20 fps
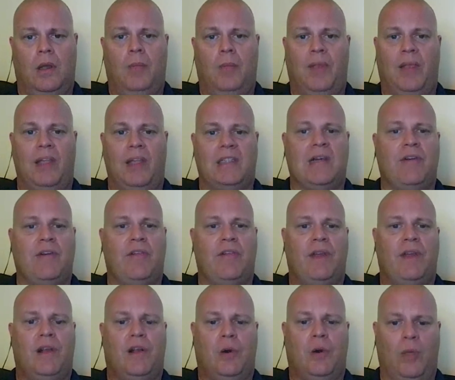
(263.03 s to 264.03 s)
because every
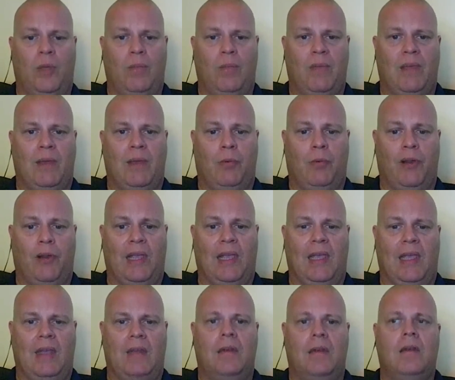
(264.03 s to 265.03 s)
vehicle we bring
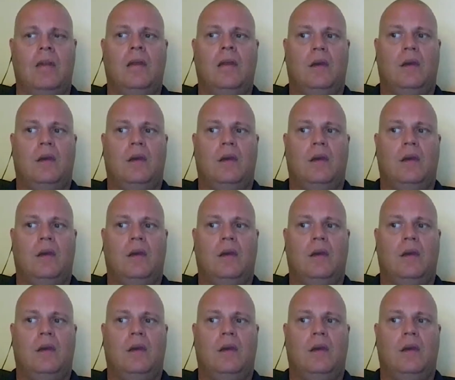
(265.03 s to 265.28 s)
in,